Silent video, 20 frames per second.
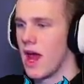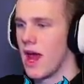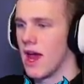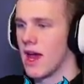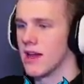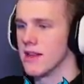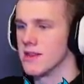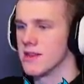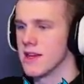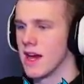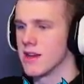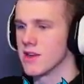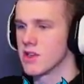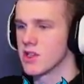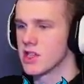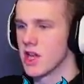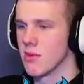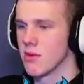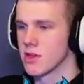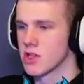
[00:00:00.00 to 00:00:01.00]
And
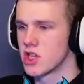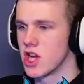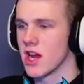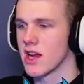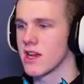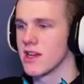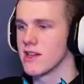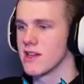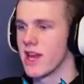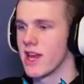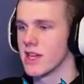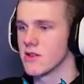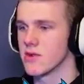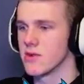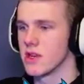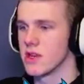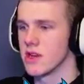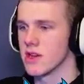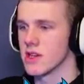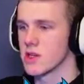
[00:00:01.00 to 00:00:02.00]
just double check it in case
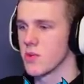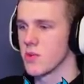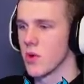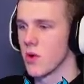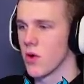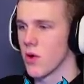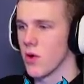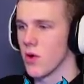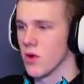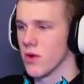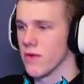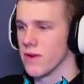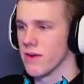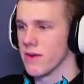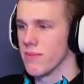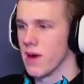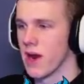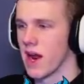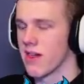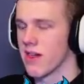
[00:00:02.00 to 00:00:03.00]
we didn't explore all of it,
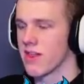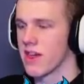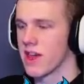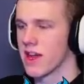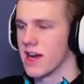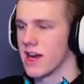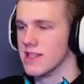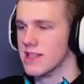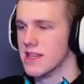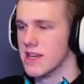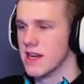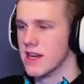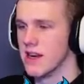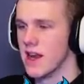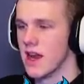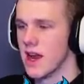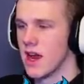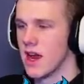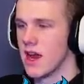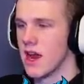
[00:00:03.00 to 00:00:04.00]
but I think I did,
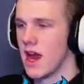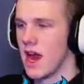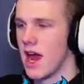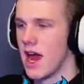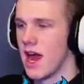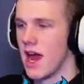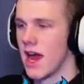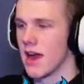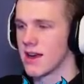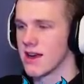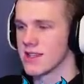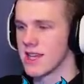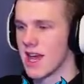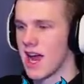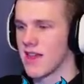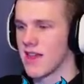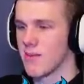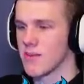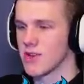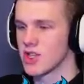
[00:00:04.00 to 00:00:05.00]
because I
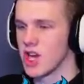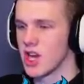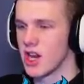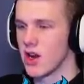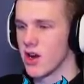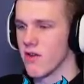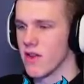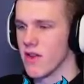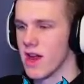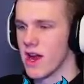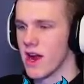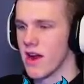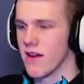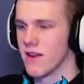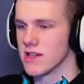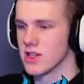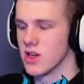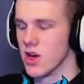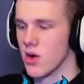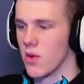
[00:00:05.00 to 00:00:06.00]
had that machete over there.
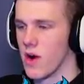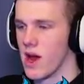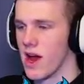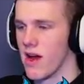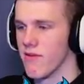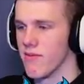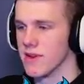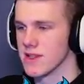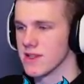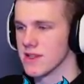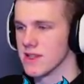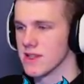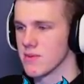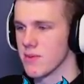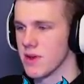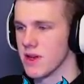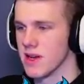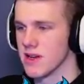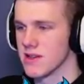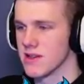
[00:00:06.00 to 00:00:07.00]
There's no way I've missed this
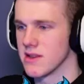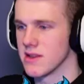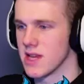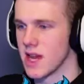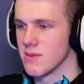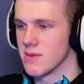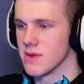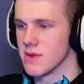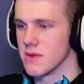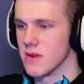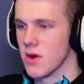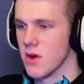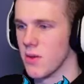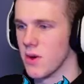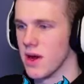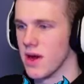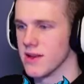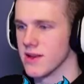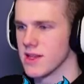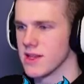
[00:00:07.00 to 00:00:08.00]
place. There's absolutely no
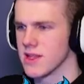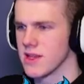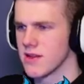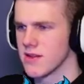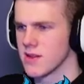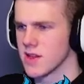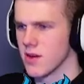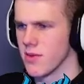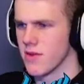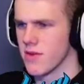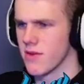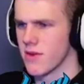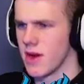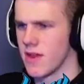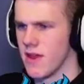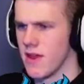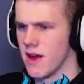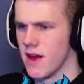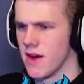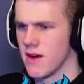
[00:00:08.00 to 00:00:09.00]
way. Is that something on top of it
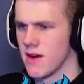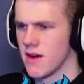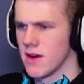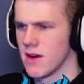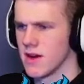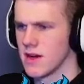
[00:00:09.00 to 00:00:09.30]
right there?